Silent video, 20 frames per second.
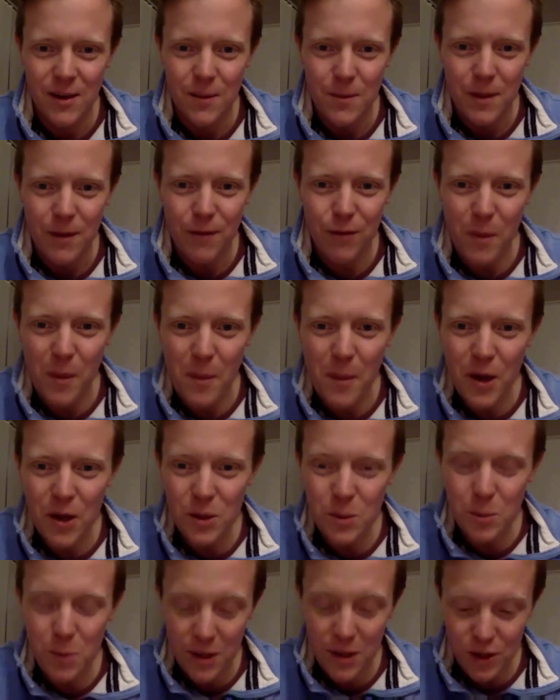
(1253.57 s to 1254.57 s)
From the
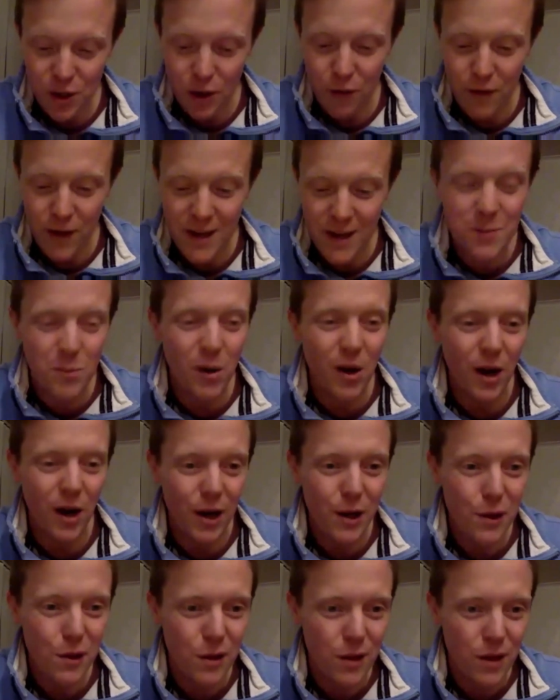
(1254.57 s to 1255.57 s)
moment of his
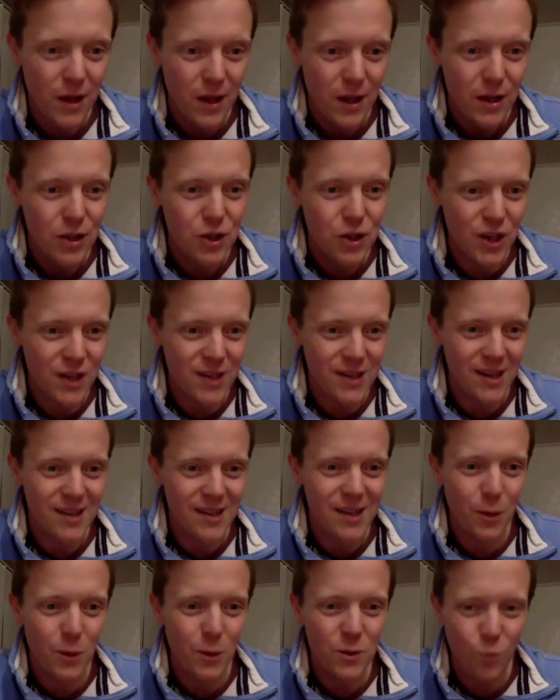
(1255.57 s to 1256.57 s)
birth, Jesus,
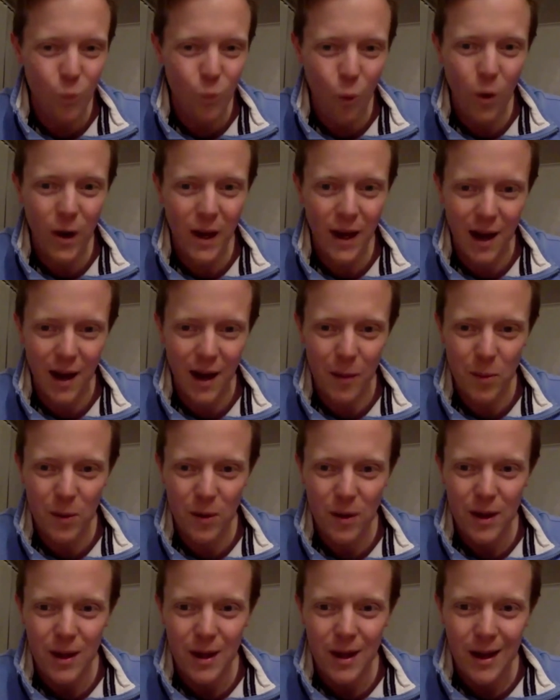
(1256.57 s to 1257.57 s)
he was walking up,
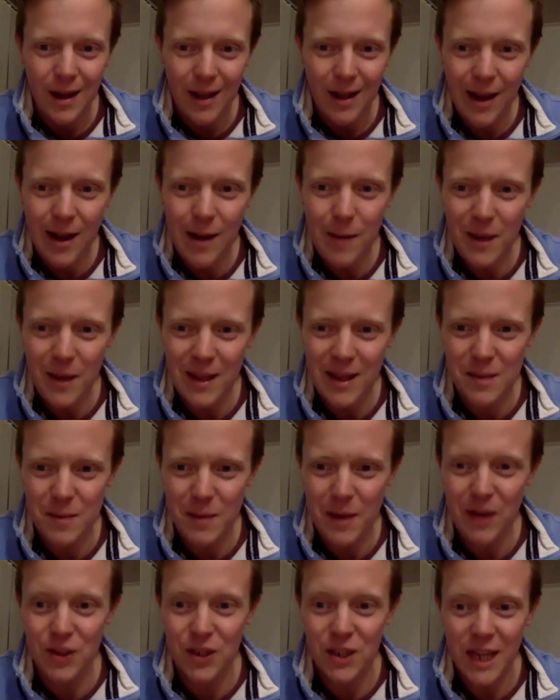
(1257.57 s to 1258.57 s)
climbing this mountain.